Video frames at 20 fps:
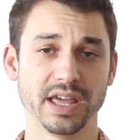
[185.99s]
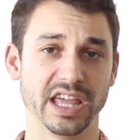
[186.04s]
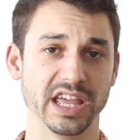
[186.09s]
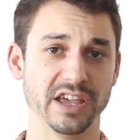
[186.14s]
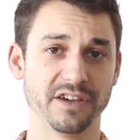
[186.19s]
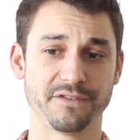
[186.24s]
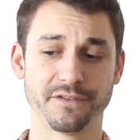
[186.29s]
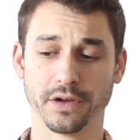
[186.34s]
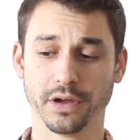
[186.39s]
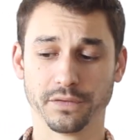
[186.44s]

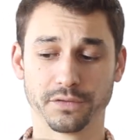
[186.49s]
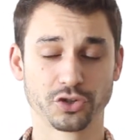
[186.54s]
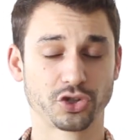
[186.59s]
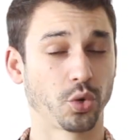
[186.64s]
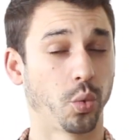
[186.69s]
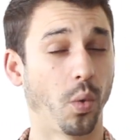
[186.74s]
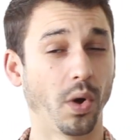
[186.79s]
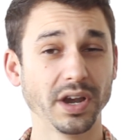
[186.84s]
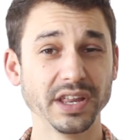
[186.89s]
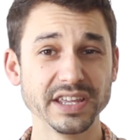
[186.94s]
If for
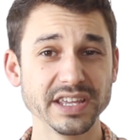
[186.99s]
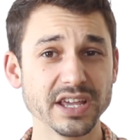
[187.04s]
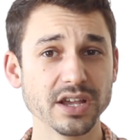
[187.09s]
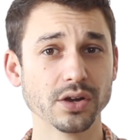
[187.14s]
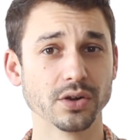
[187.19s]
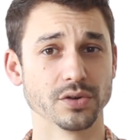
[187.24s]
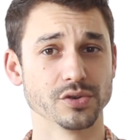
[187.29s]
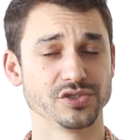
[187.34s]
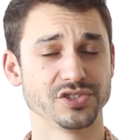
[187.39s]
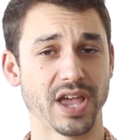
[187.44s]
20
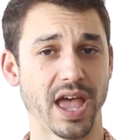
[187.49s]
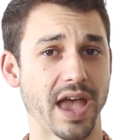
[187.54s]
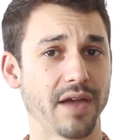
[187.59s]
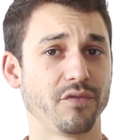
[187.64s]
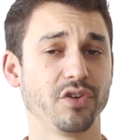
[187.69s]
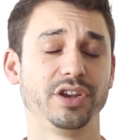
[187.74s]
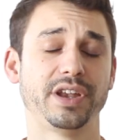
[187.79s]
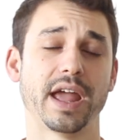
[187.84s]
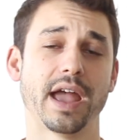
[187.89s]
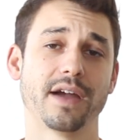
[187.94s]
years,
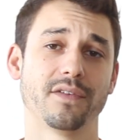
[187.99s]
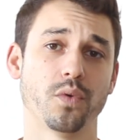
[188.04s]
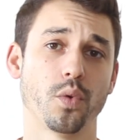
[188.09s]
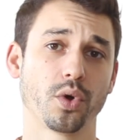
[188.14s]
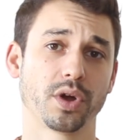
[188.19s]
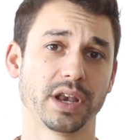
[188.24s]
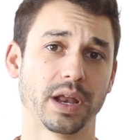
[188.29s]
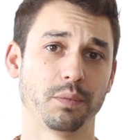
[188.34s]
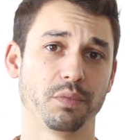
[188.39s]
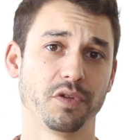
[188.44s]
every day I've
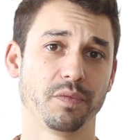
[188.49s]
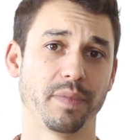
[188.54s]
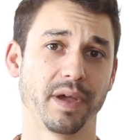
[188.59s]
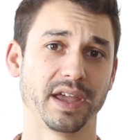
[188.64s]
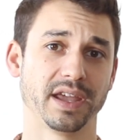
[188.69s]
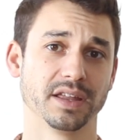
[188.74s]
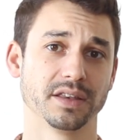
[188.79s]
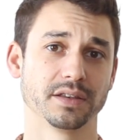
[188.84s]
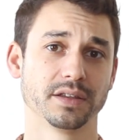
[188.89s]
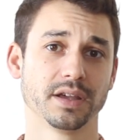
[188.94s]
woken up with
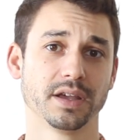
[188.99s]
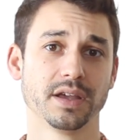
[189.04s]
pain?